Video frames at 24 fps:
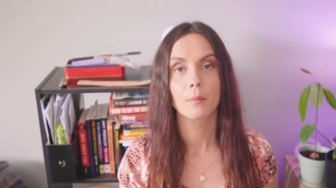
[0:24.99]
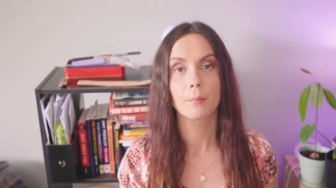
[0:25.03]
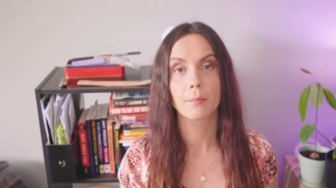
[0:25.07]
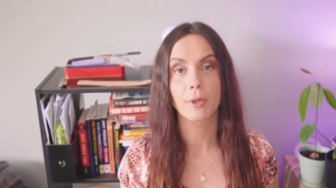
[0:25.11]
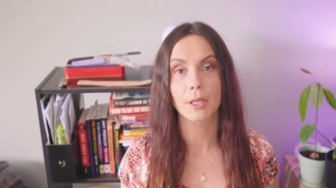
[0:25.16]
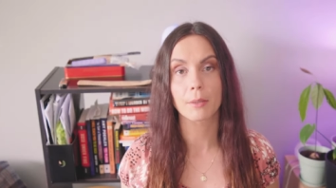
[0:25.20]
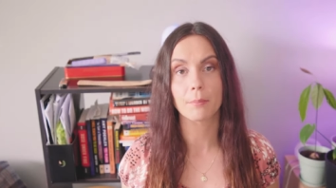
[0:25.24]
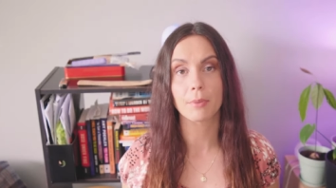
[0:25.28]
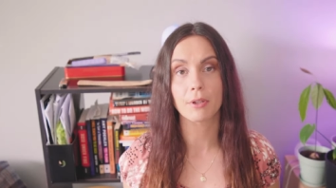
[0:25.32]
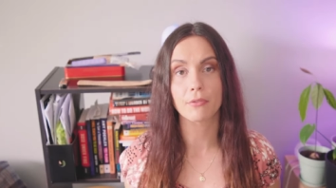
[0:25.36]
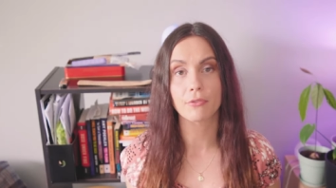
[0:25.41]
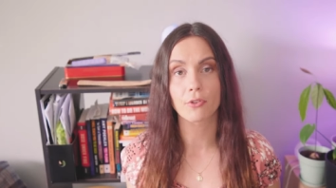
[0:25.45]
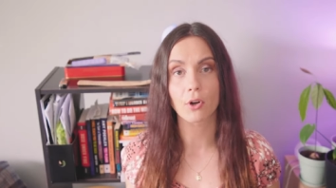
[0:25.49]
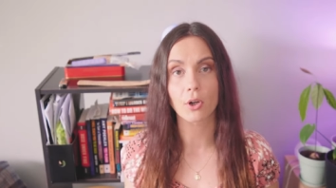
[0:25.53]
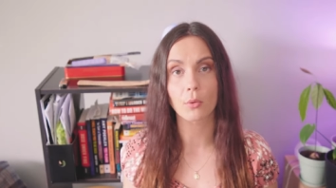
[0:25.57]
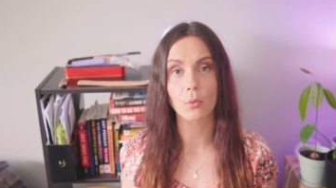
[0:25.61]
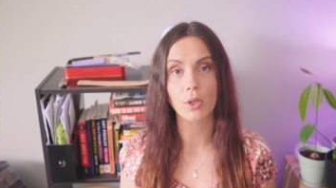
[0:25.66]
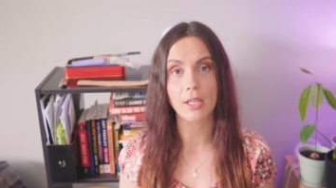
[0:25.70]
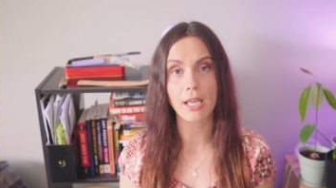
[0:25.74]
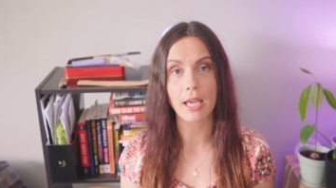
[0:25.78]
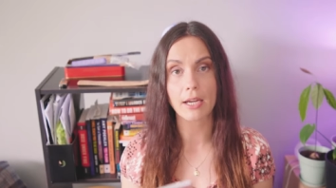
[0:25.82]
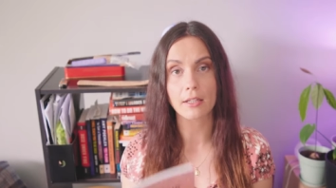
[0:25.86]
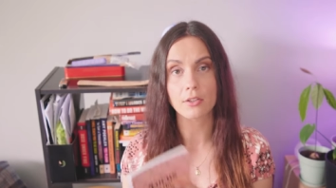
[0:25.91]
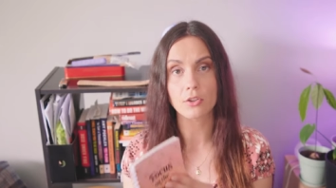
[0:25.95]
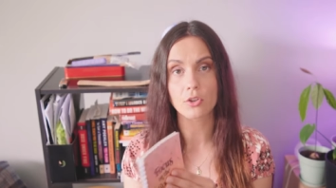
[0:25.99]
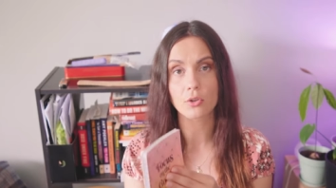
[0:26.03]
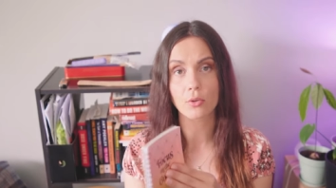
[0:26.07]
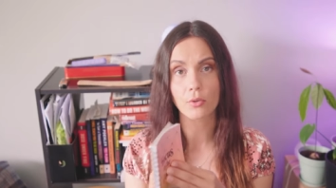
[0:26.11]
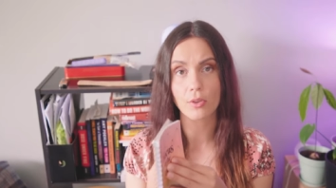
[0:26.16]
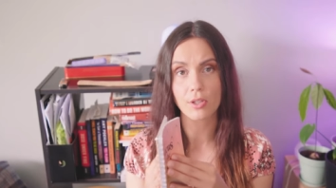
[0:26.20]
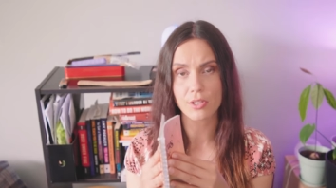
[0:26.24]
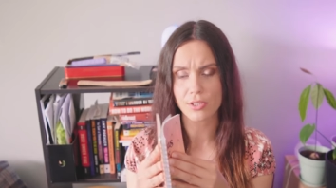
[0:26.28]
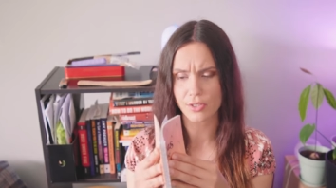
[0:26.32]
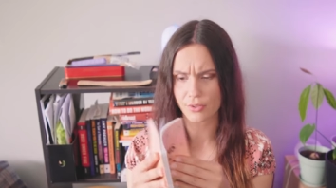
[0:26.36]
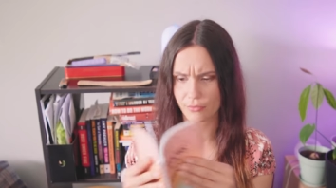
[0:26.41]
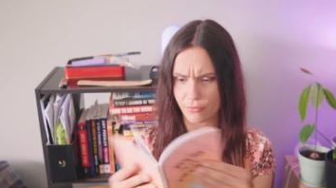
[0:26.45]
But before we get into
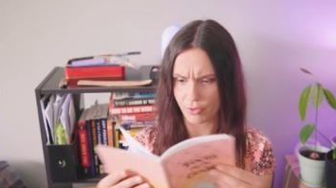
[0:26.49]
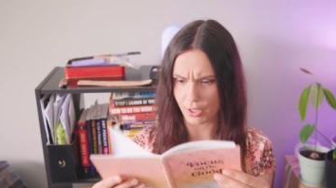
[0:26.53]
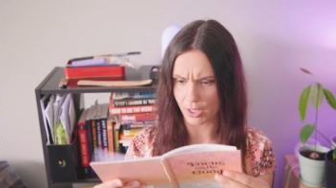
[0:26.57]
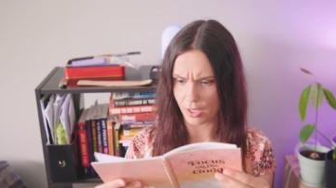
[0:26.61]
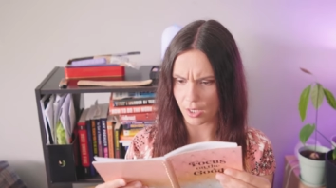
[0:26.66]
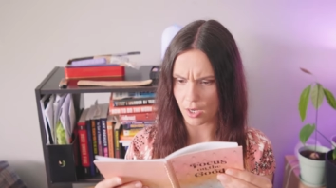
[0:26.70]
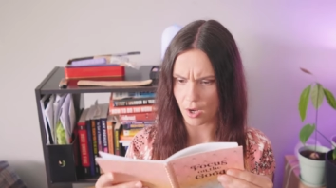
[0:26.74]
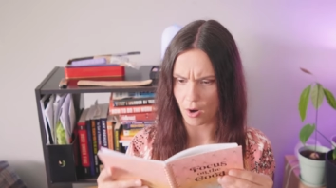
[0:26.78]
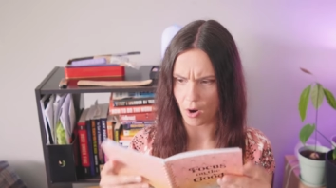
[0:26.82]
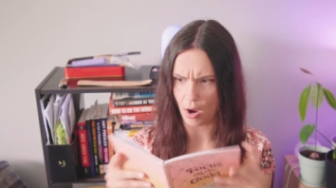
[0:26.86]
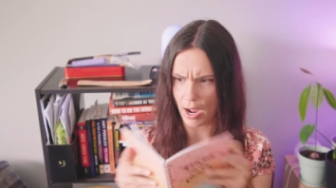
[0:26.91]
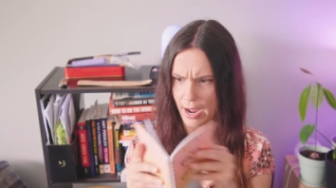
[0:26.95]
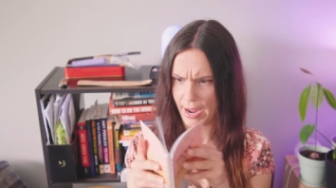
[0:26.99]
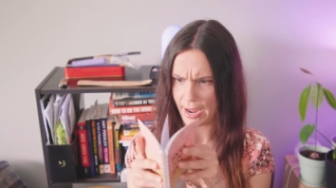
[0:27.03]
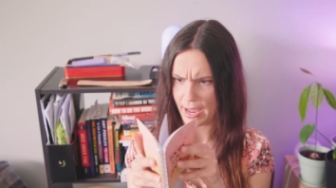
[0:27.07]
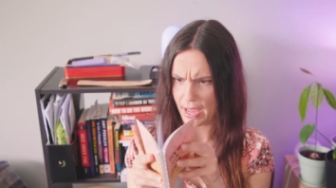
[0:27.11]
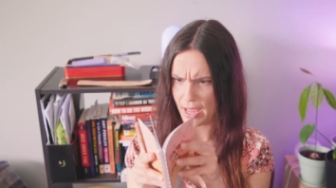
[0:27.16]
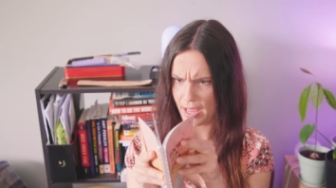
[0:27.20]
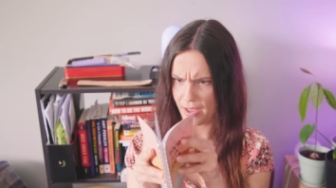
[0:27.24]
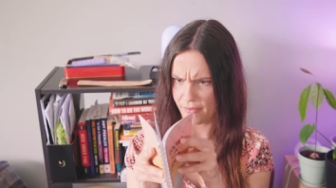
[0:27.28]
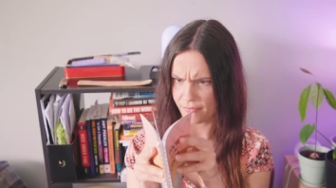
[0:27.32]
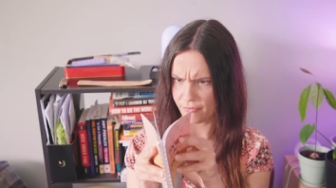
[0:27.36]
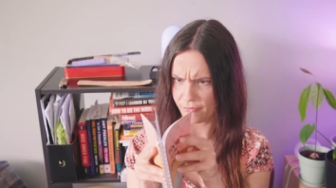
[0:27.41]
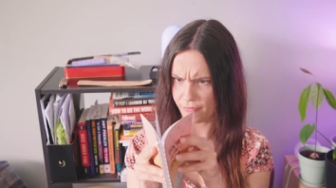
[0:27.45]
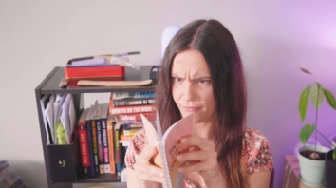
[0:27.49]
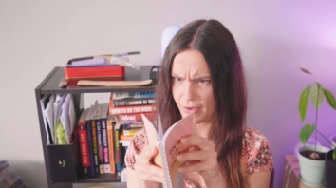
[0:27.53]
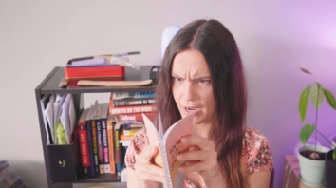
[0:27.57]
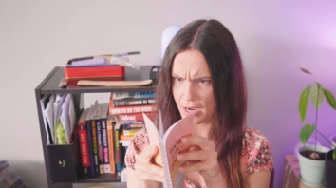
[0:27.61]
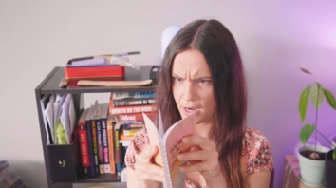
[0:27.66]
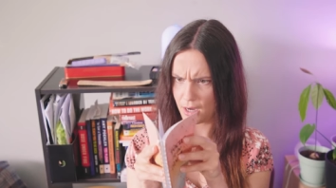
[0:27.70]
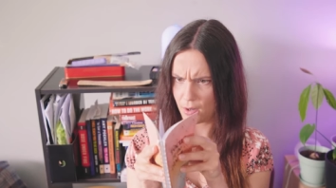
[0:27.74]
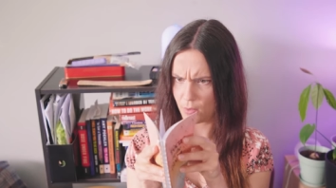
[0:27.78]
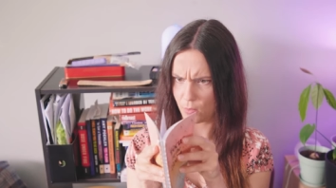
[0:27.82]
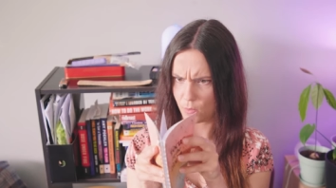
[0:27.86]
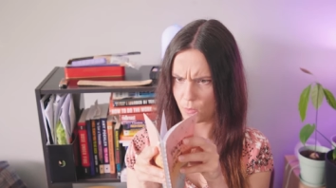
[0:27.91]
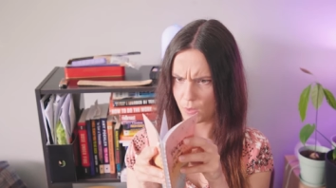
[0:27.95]
this video, I have
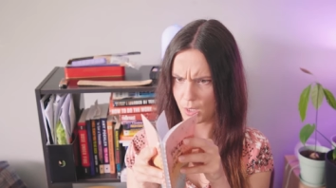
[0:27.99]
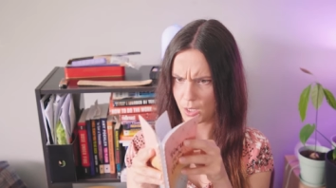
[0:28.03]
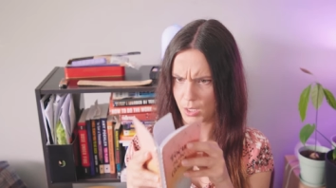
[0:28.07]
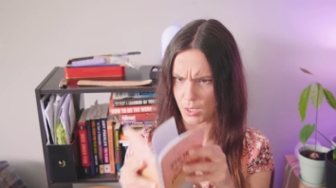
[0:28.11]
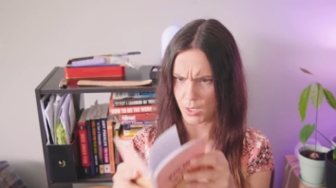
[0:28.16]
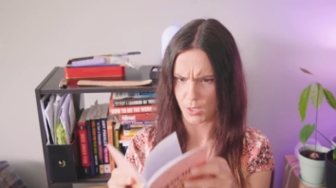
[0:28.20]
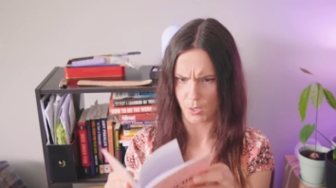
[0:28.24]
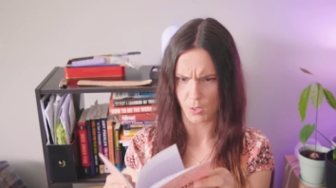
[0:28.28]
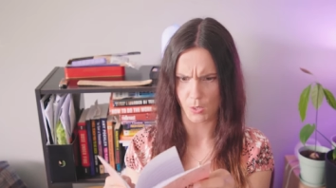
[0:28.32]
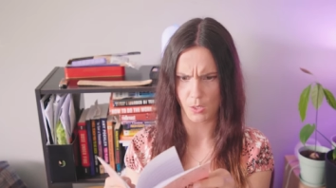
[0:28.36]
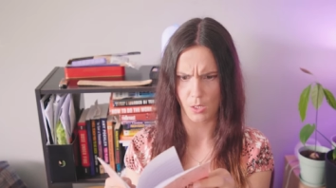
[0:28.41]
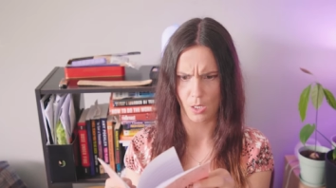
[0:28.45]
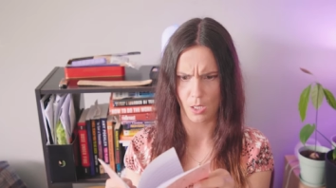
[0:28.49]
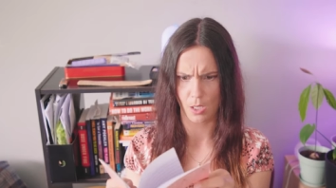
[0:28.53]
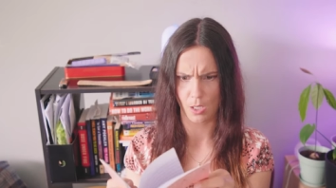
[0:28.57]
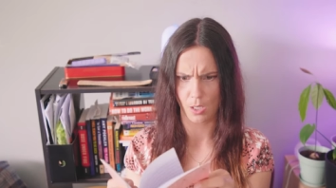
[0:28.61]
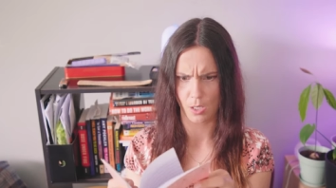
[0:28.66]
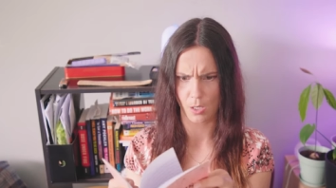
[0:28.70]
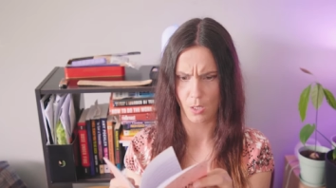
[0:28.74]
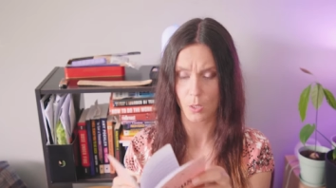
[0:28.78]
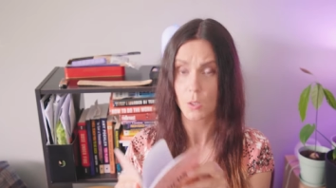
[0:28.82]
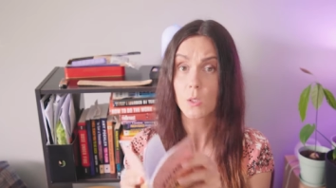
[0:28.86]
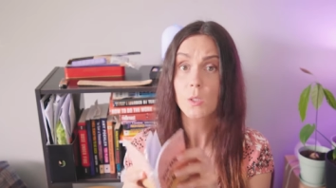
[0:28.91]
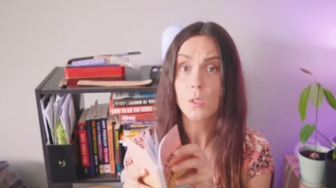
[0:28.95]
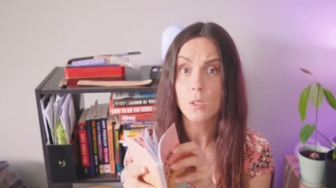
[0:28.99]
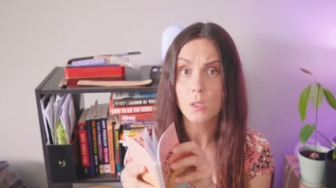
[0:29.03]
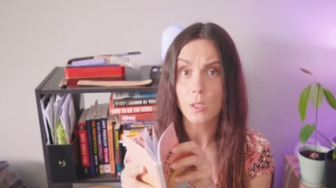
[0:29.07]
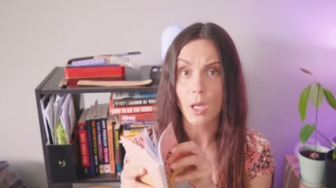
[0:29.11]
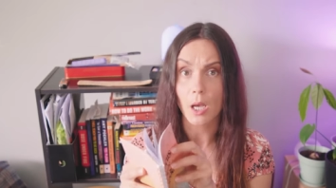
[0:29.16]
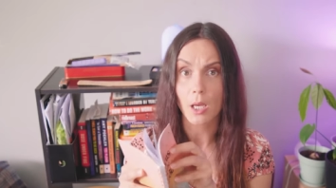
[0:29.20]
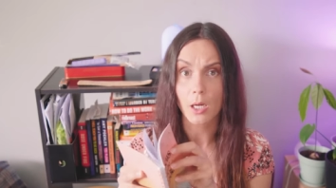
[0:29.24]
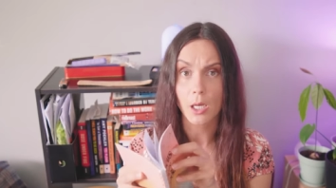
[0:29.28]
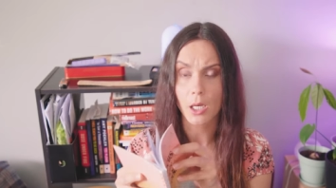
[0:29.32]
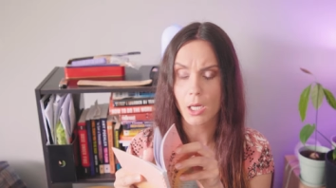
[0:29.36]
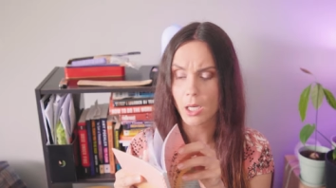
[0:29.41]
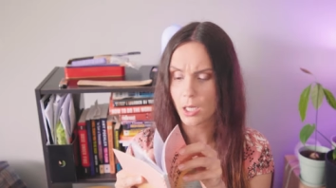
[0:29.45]
found this uh,
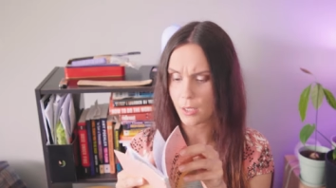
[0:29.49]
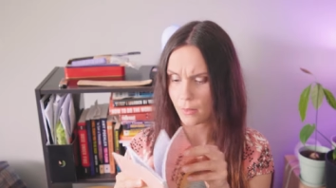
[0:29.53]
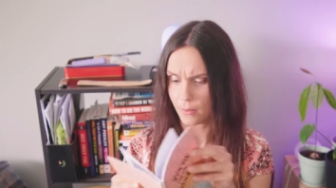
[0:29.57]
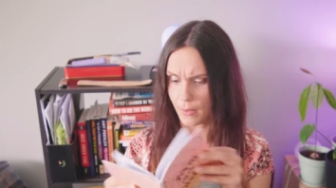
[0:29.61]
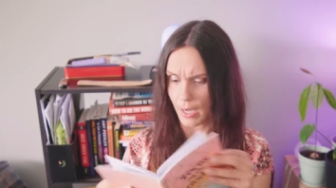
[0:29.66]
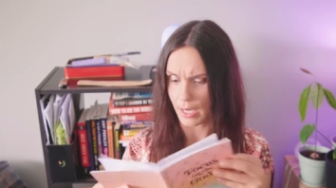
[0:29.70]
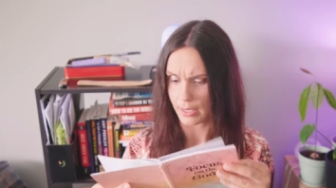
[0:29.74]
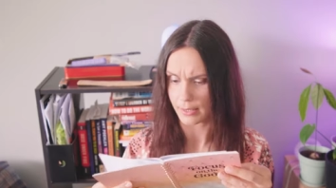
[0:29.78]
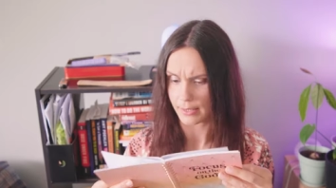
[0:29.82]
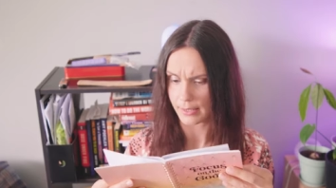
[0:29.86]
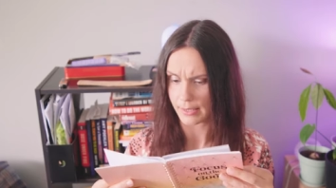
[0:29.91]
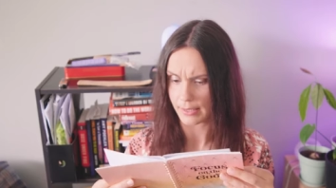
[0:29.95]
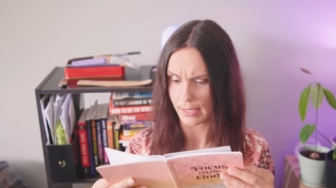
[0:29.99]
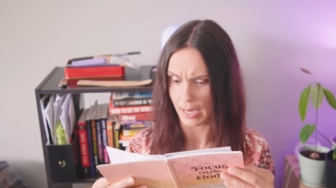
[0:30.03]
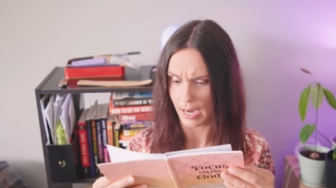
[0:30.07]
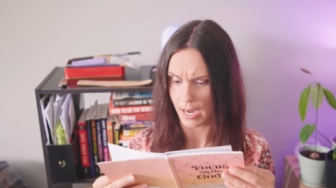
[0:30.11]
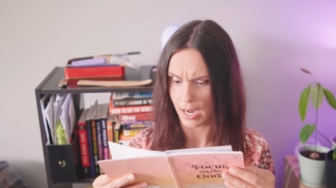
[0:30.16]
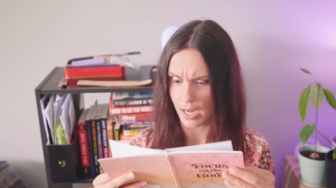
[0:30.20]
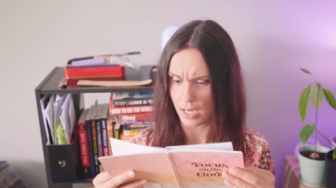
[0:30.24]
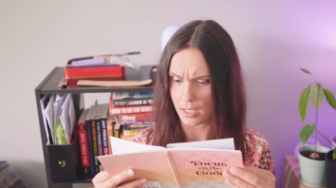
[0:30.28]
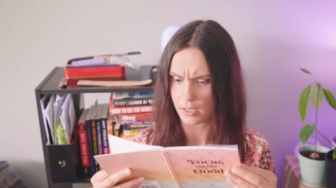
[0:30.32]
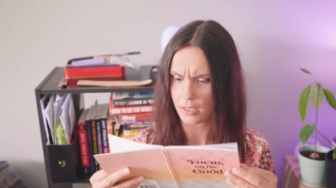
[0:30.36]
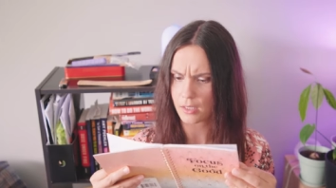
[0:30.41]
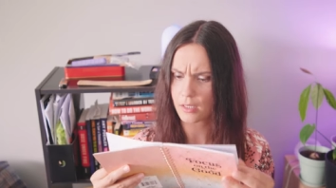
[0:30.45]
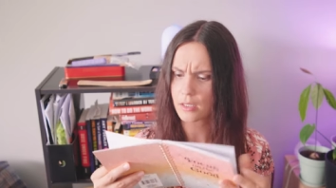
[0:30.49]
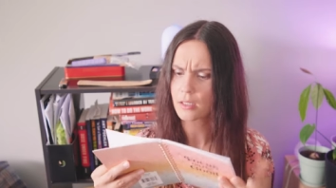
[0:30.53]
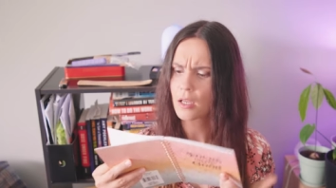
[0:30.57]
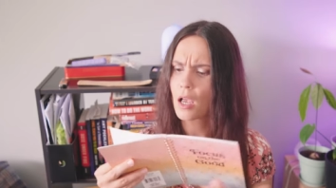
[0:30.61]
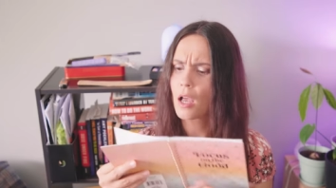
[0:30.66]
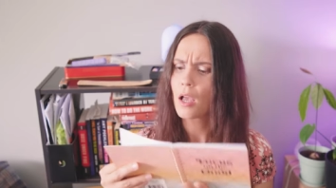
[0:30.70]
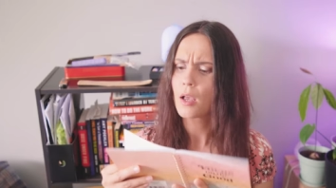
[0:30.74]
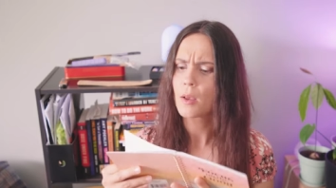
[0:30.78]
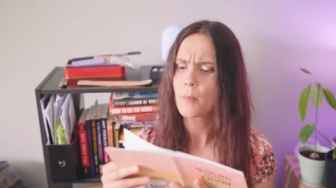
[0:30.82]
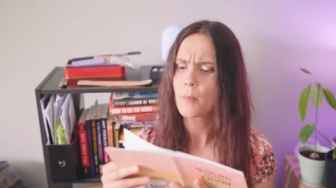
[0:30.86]
study that says